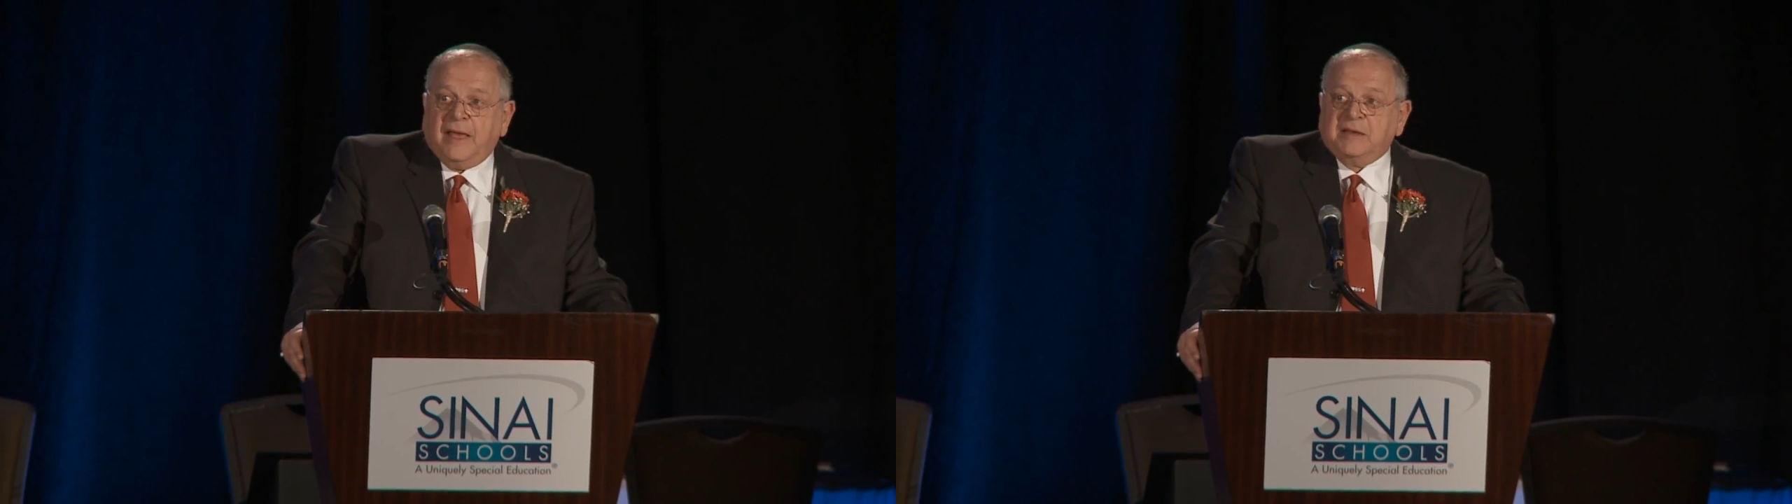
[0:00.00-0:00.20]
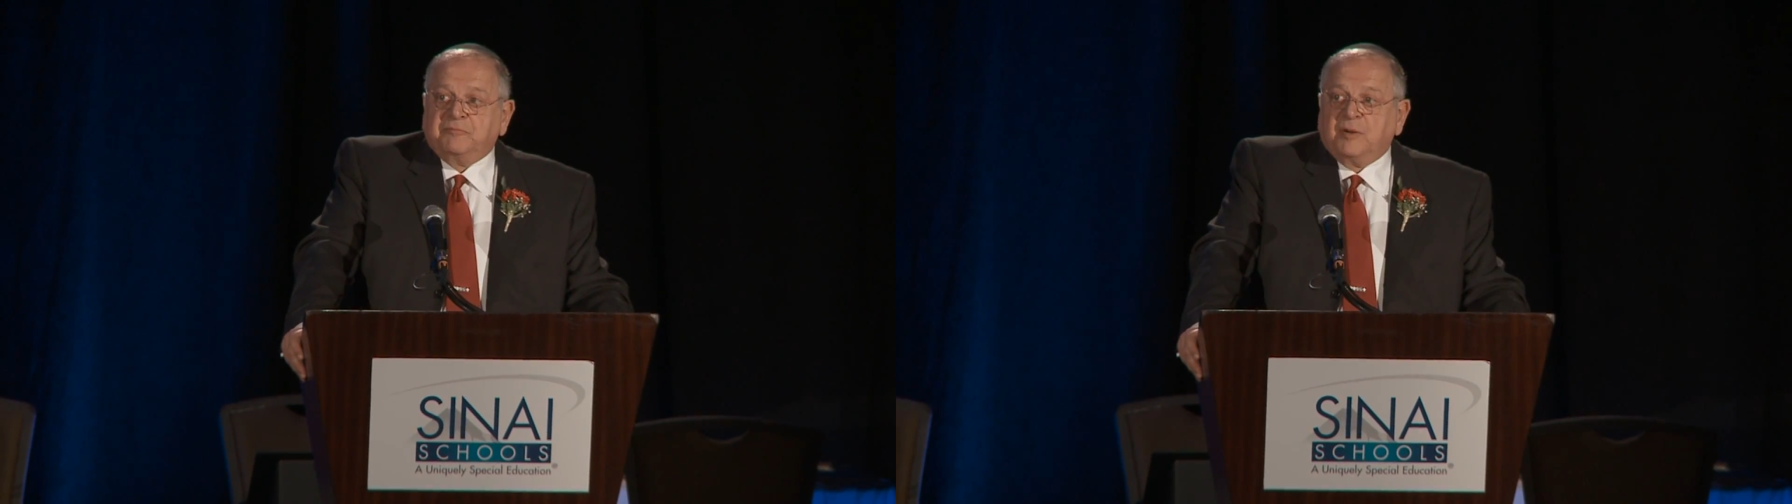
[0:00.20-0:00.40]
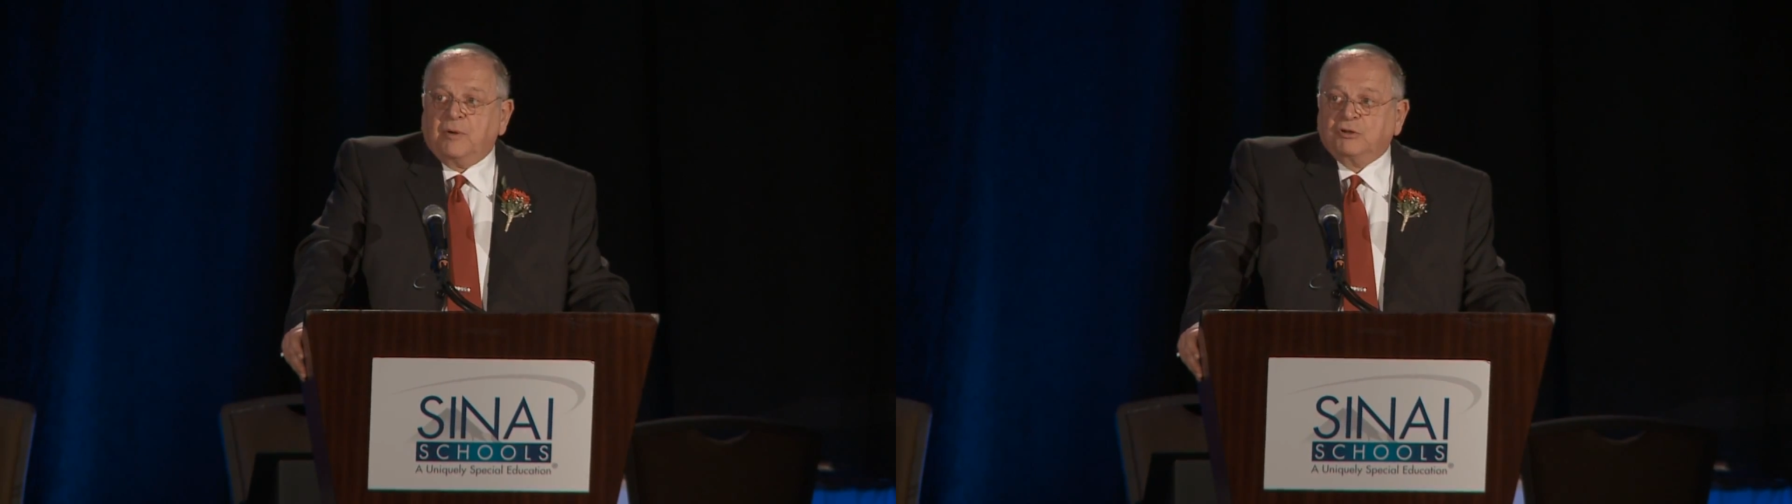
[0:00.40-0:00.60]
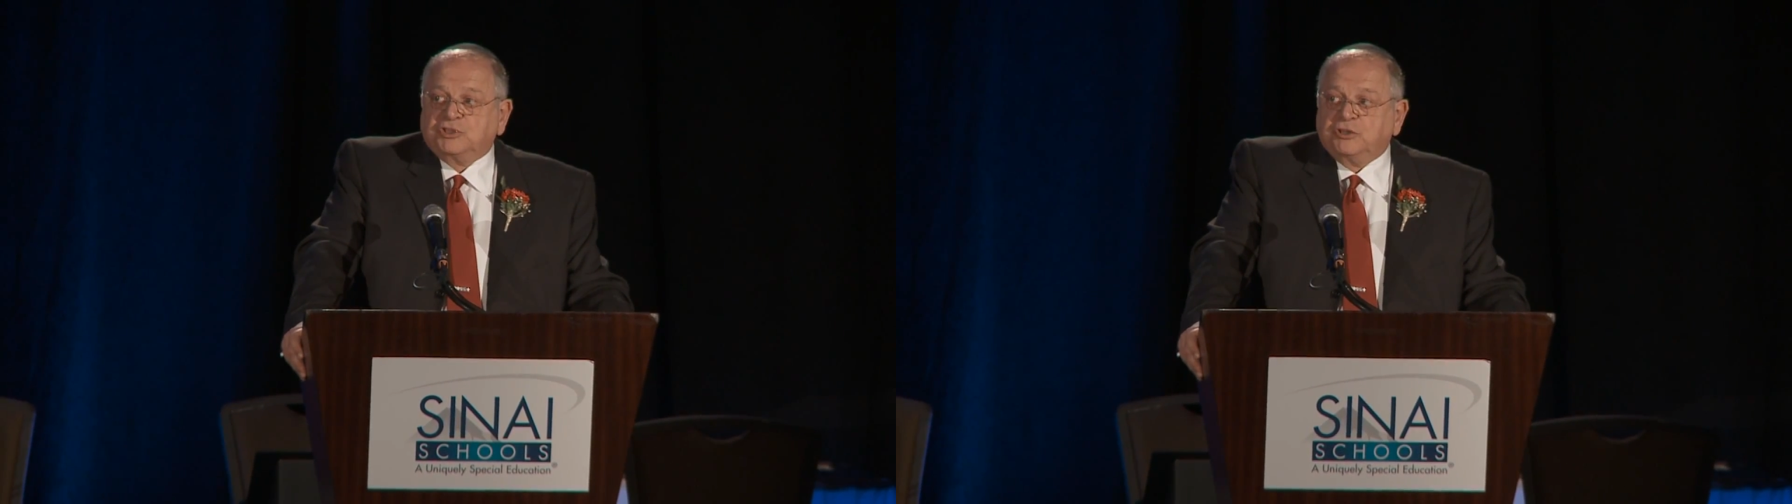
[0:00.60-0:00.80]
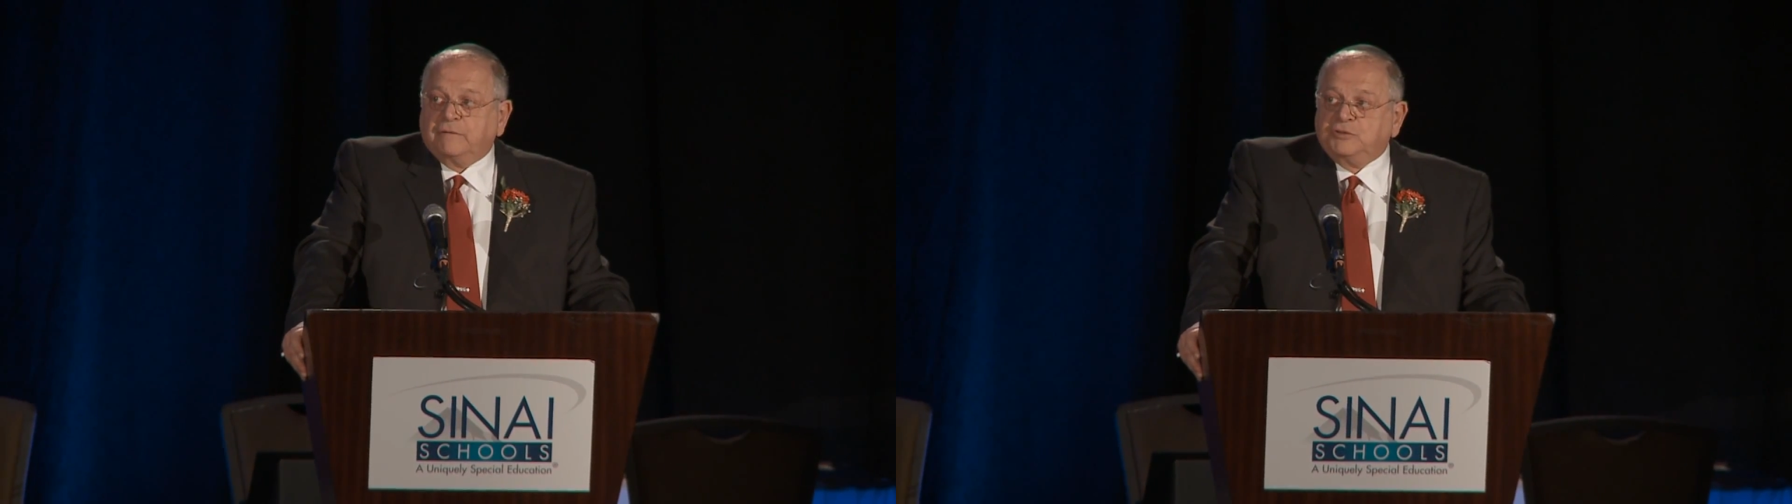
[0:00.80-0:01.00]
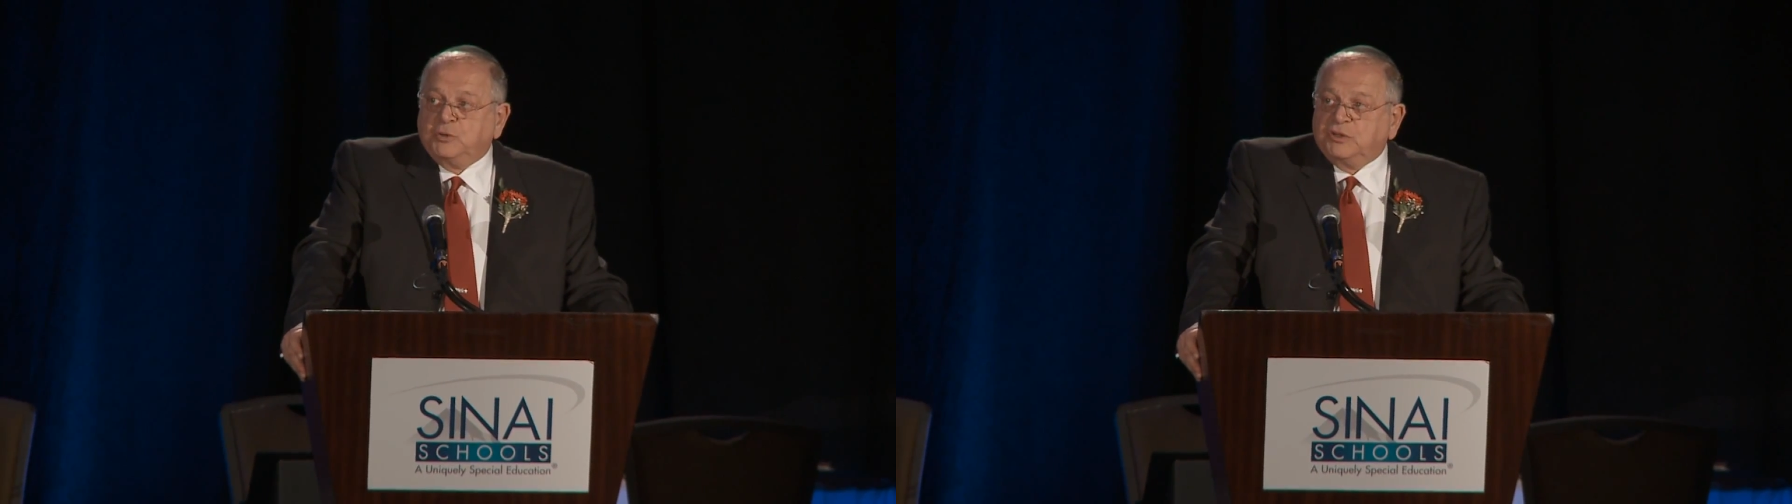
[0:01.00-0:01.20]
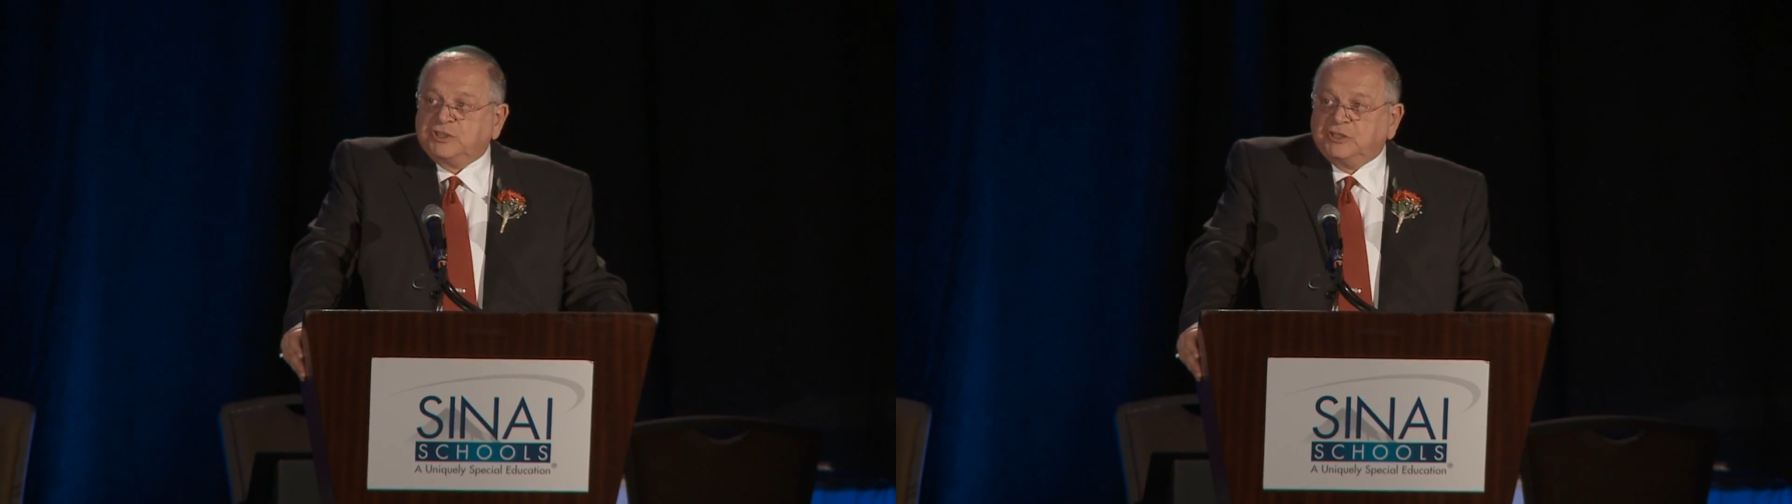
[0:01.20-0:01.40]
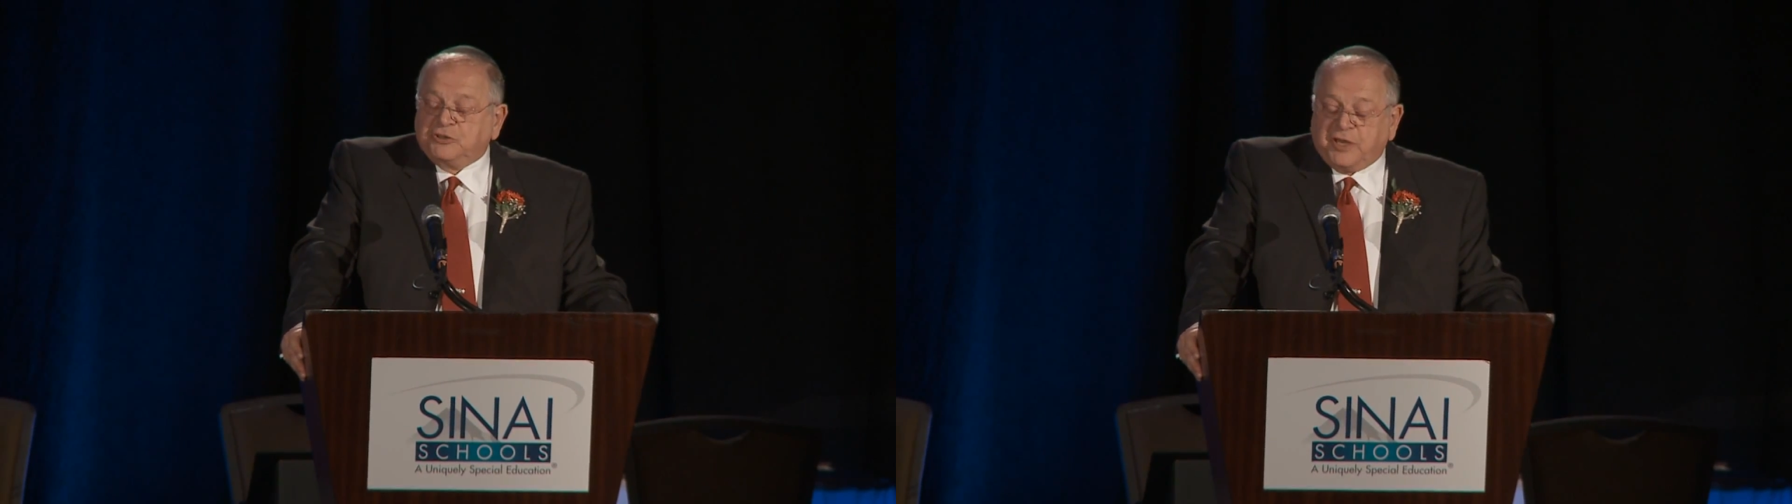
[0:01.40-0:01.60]
and in promotion of
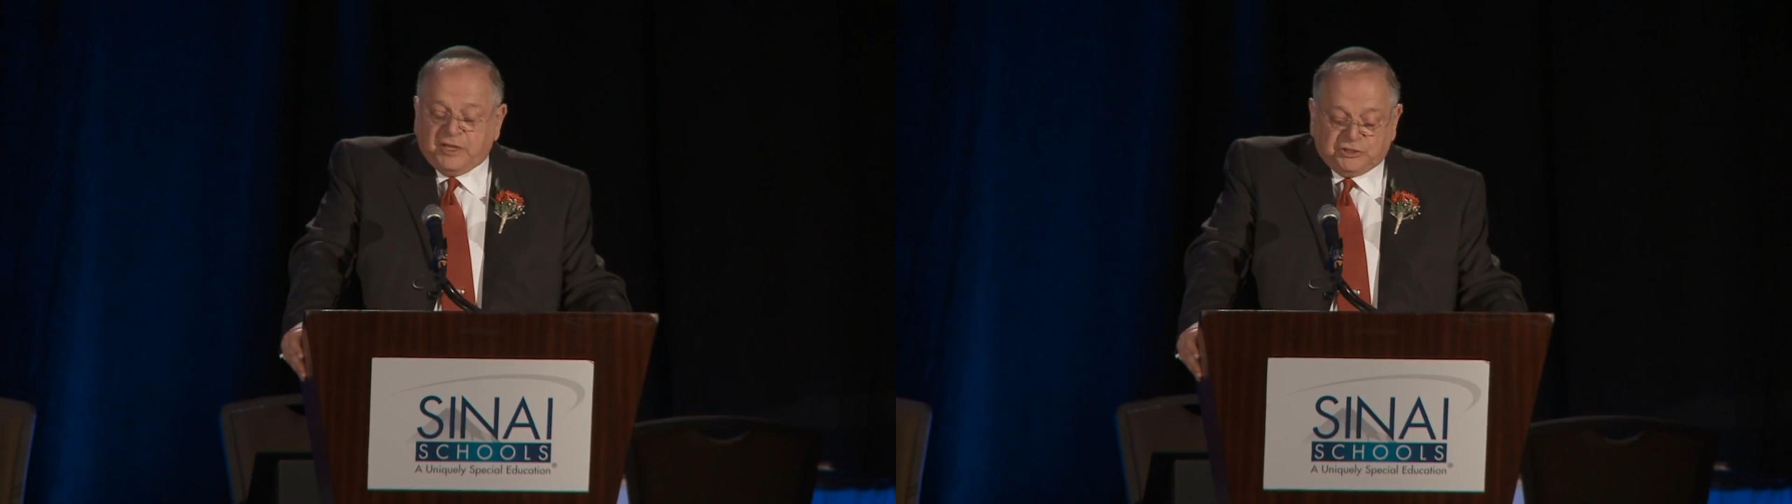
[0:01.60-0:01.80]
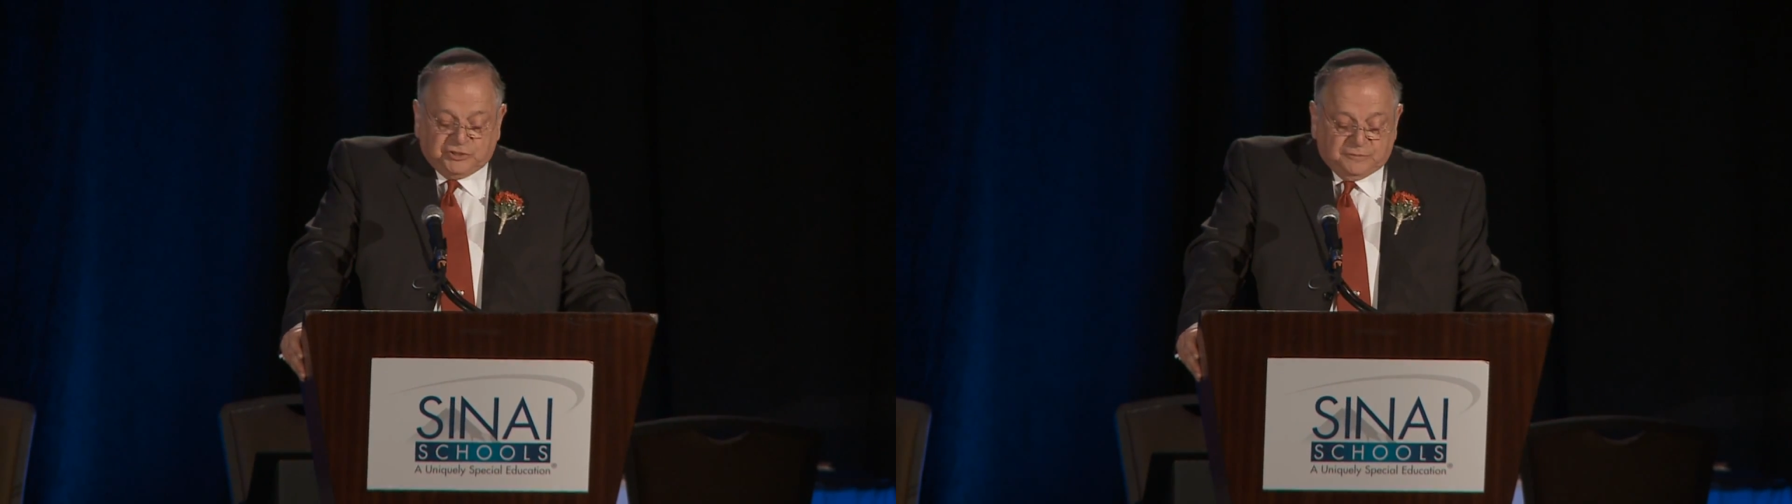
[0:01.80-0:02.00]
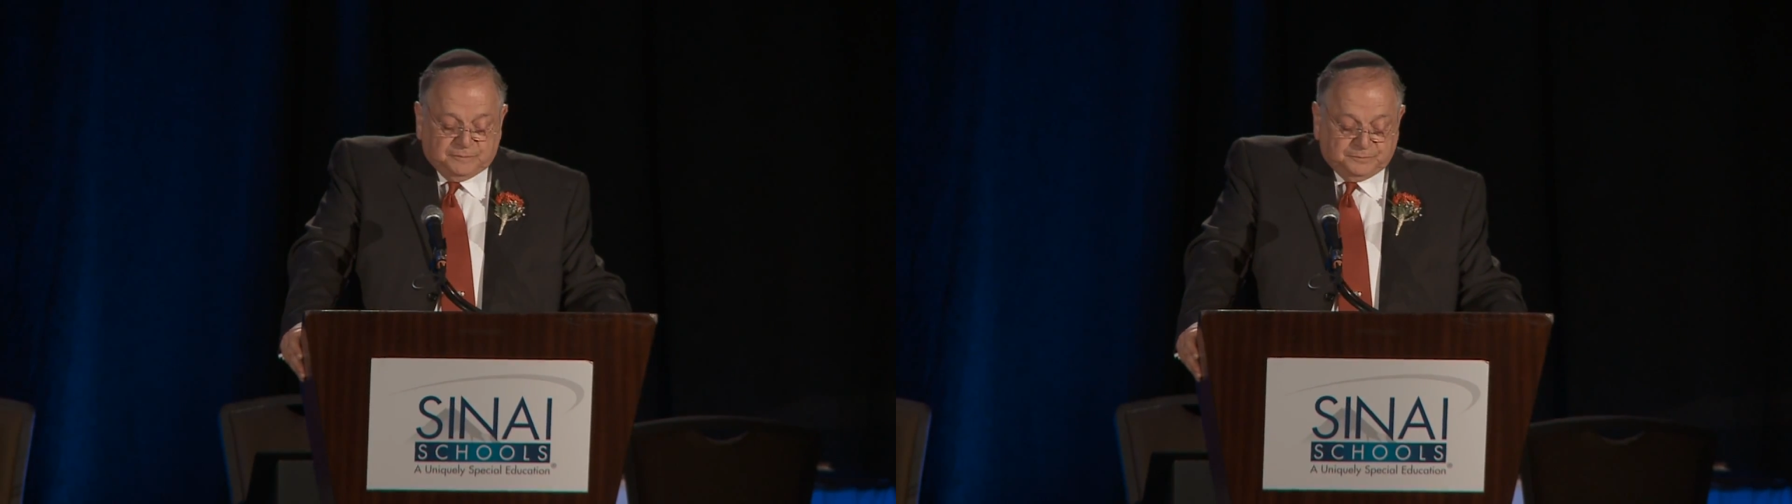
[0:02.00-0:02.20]
Jewish education.